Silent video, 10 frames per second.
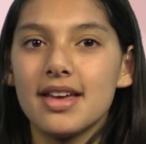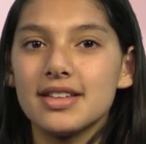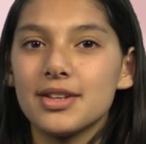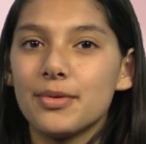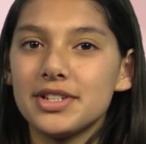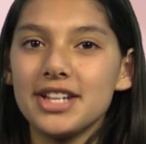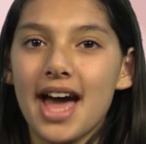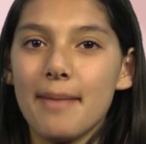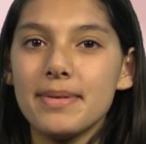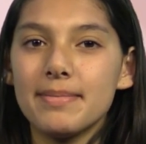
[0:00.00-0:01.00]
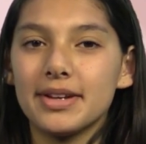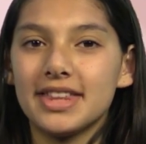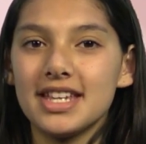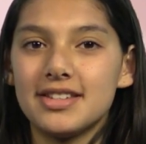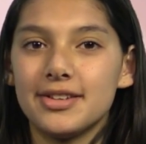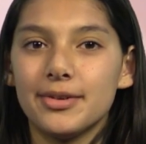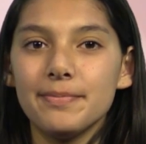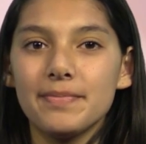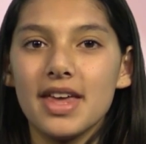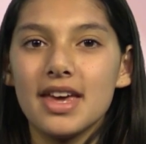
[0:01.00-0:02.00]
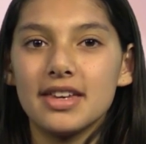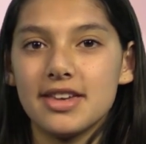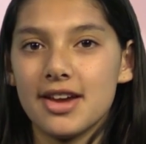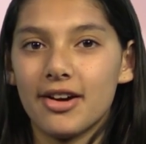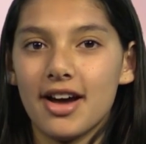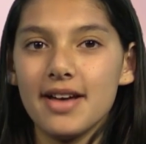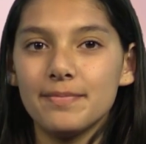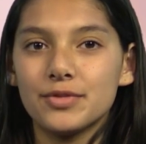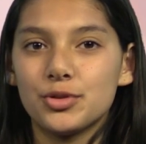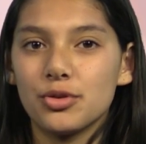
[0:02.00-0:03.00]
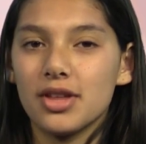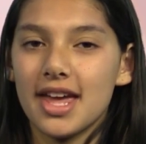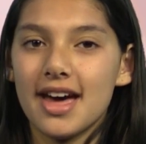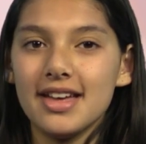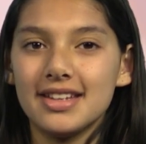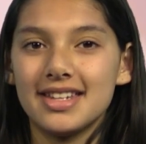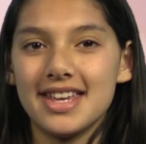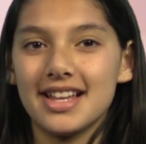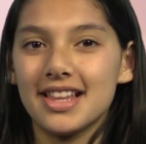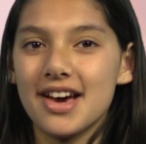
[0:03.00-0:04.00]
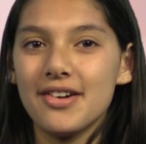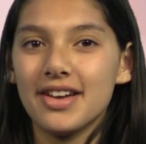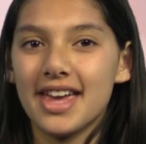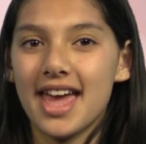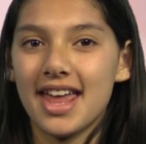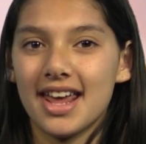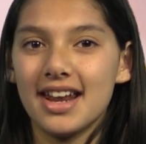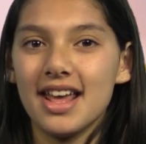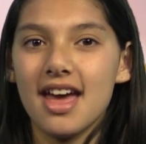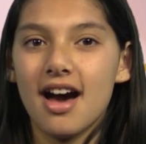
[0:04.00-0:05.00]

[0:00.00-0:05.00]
So wish a happy birthday to Kira, Julia, Nicolo, Caden,